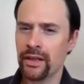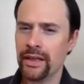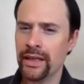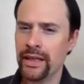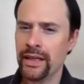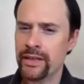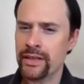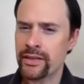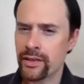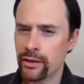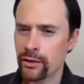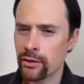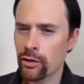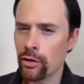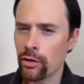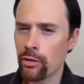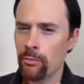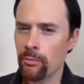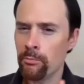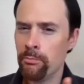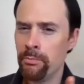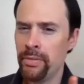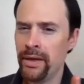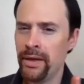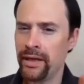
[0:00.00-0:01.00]
is a
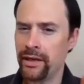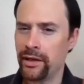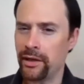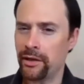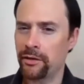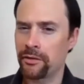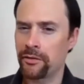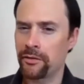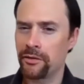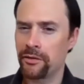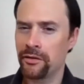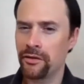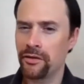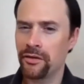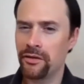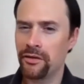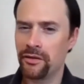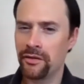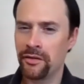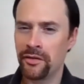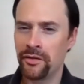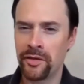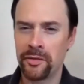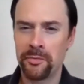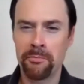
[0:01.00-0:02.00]
lot bigger
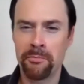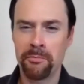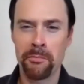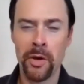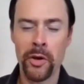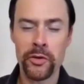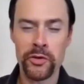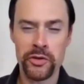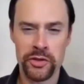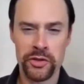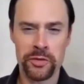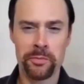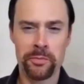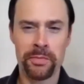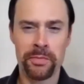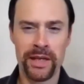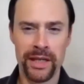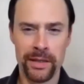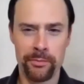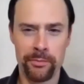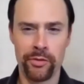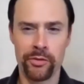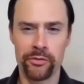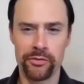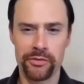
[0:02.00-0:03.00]
than most
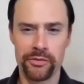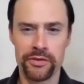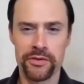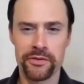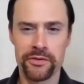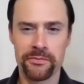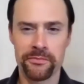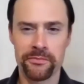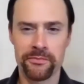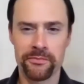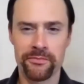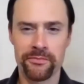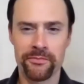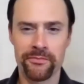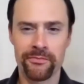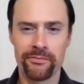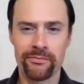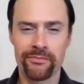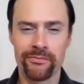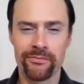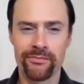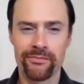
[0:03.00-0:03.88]
people's. Yeah.